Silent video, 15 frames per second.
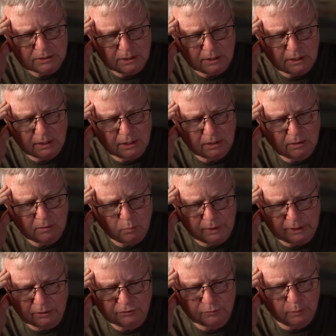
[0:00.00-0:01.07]
uh,
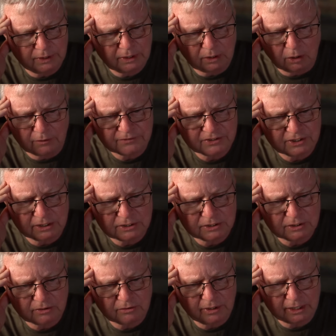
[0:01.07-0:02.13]
wheels with the offsets
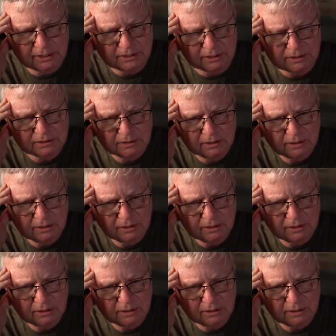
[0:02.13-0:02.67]
to correct it.